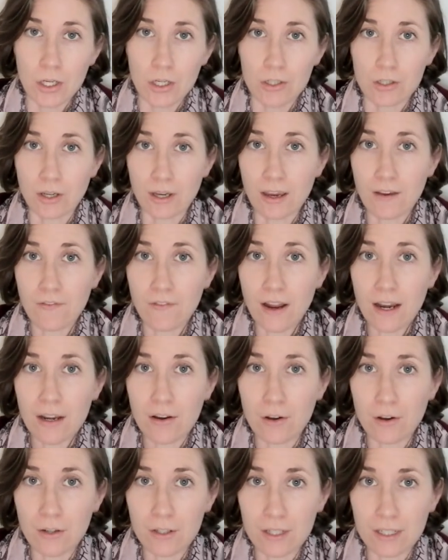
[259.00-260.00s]
So if I
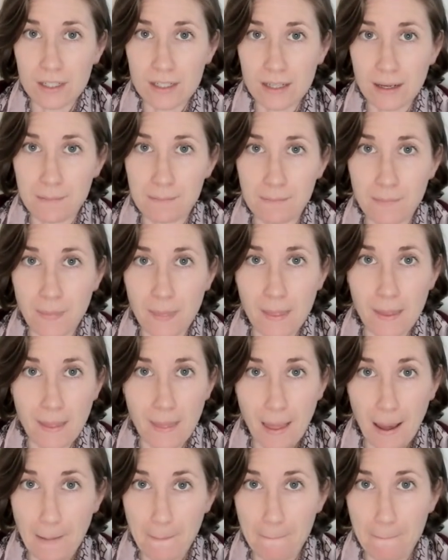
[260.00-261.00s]
notice I'm
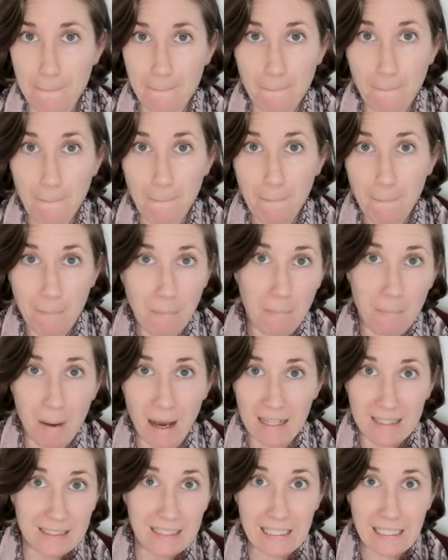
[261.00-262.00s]
I'm
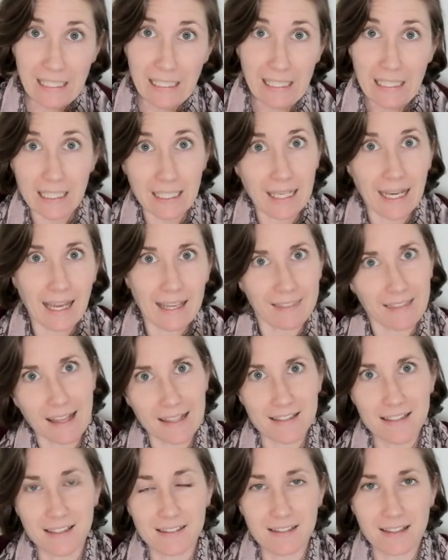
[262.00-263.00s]
buzzy, like
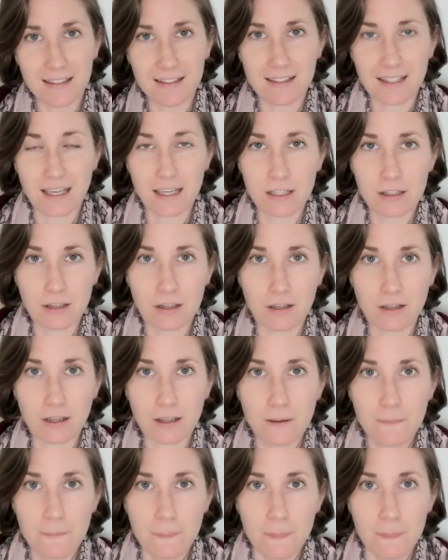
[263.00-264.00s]
that's the
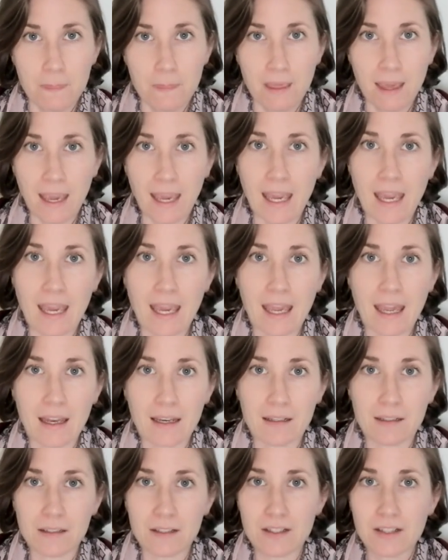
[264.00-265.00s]
sensation.
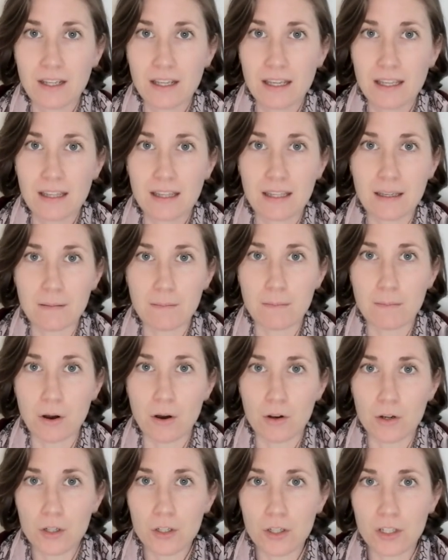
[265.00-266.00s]
And the
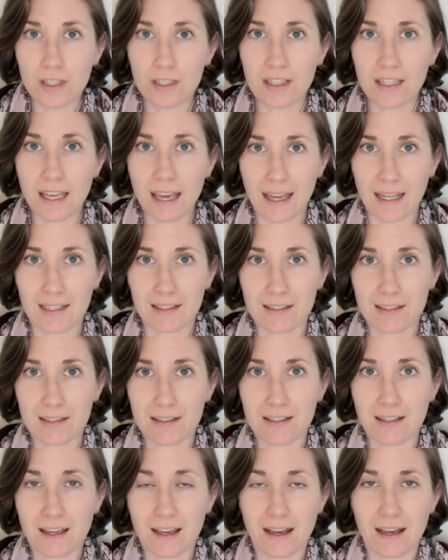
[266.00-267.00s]
emotion
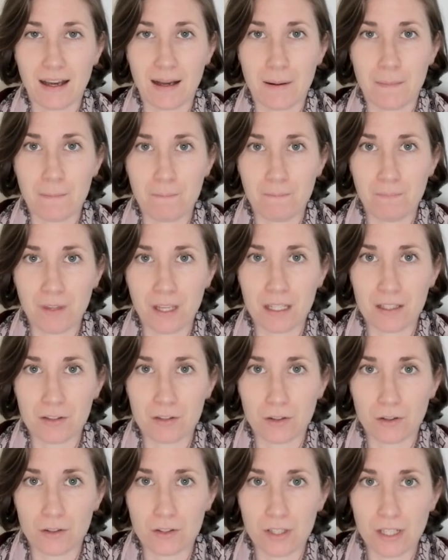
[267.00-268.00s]
that's um,
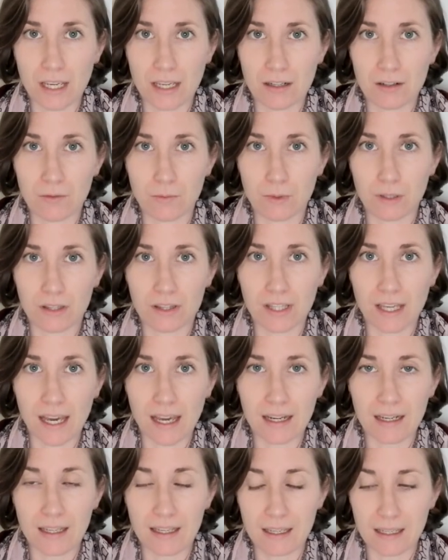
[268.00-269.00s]
associated with
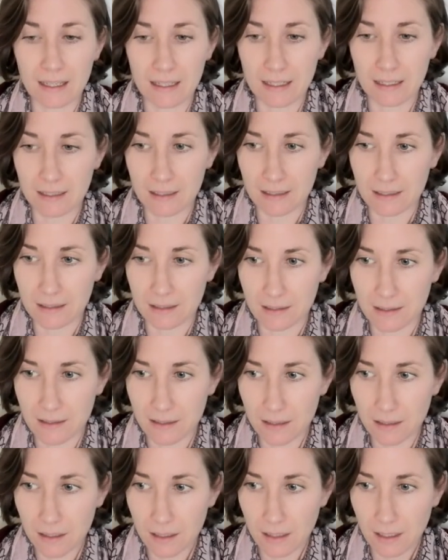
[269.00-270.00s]
that
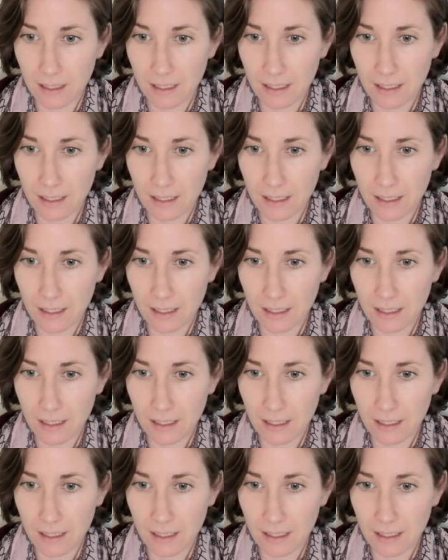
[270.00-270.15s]
is